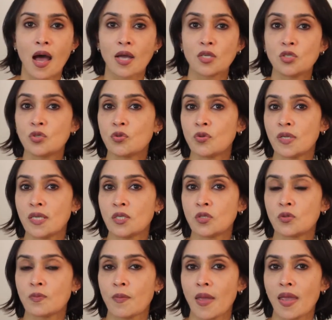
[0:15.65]
I do
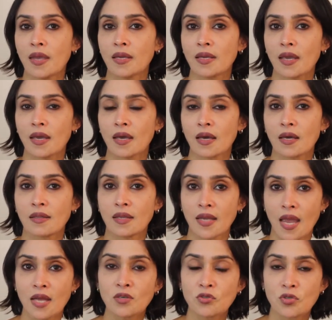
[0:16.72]
need to make
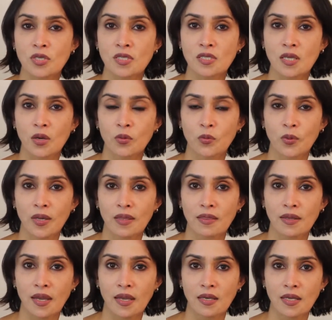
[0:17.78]
the entrance with
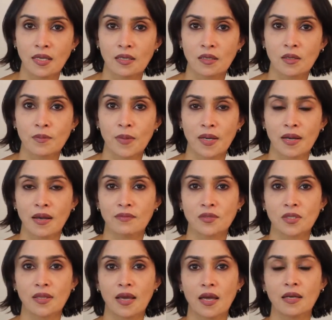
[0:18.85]
a needle, but
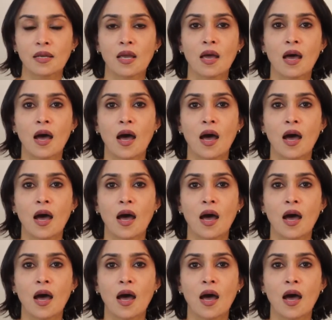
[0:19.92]
after that,